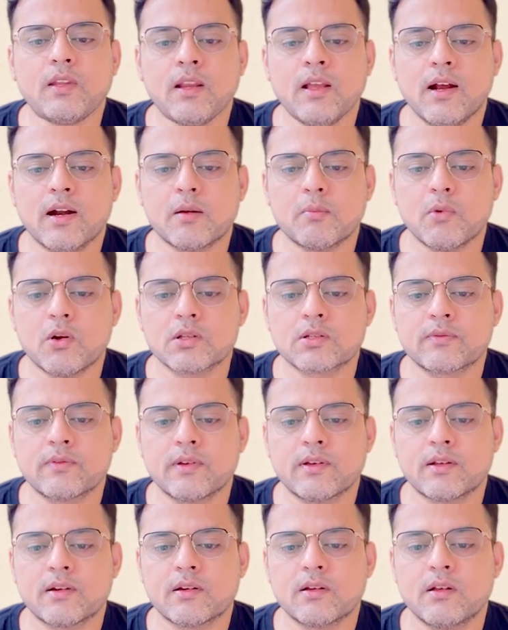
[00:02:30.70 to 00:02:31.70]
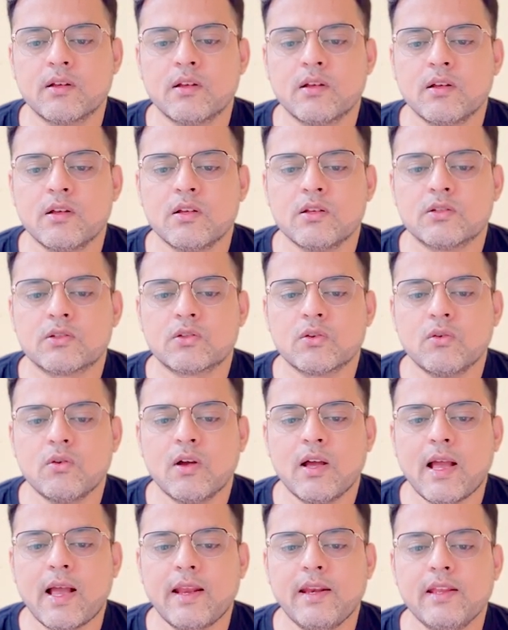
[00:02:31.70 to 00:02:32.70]
atmosphere. So
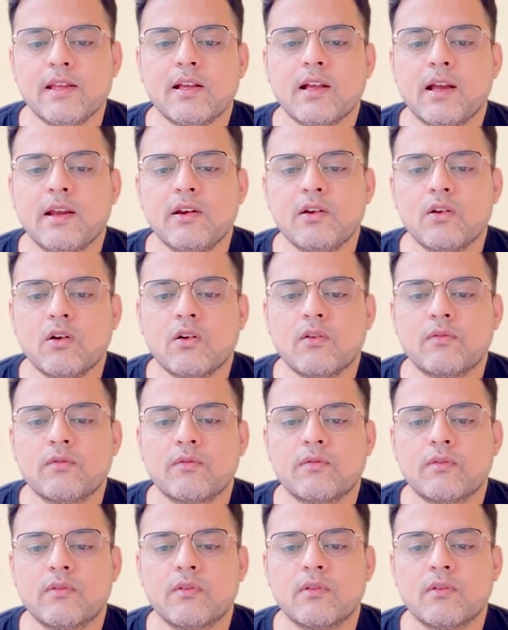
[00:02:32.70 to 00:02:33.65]
any kind of